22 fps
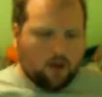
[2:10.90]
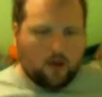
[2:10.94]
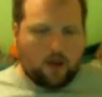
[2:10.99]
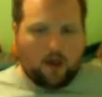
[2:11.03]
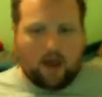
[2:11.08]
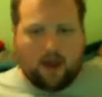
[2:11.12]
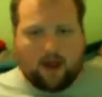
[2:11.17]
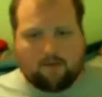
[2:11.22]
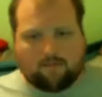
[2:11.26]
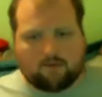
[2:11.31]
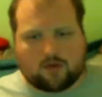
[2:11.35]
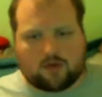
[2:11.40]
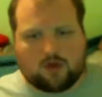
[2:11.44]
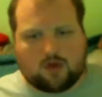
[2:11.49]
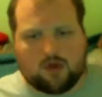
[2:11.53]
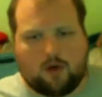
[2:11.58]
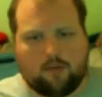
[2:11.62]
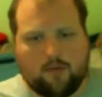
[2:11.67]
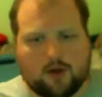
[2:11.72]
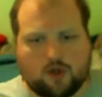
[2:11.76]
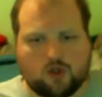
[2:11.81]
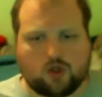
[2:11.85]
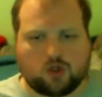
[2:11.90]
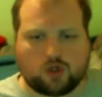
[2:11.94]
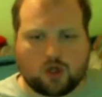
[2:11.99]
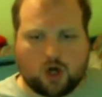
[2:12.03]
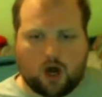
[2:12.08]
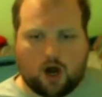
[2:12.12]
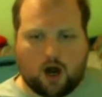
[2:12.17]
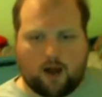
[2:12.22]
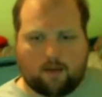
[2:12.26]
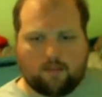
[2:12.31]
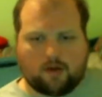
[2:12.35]
After so much
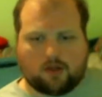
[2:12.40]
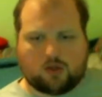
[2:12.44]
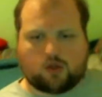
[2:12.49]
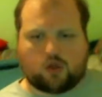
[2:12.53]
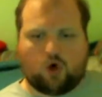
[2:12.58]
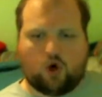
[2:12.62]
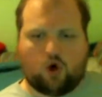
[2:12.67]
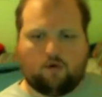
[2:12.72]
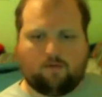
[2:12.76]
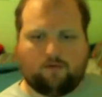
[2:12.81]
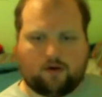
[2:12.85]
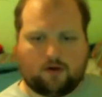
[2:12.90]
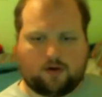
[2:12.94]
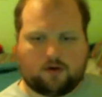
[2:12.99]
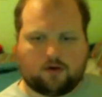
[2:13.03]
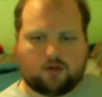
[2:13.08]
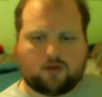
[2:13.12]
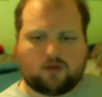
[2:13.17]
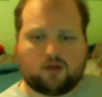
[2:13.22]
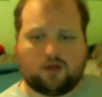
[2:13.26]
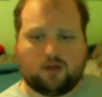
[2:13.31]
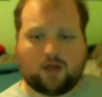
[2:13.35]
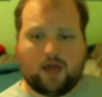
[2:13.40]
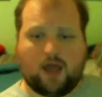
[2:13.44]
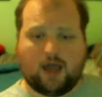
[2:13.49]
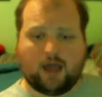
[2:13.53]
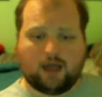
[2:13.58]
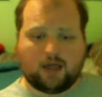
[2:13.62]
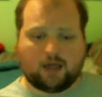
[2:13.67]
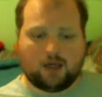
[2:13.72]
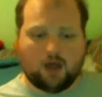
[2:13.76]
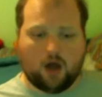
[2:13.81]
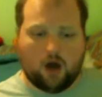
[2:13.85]
time is over. So there
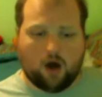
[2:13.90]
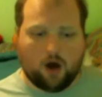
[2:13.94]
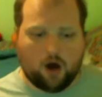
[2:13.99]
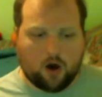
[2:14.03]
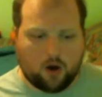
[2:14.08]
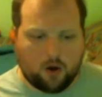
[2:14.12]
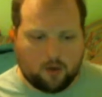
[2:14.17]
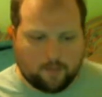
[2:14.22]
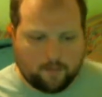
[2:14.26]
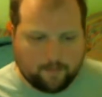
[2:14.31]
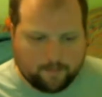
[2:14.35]
you go.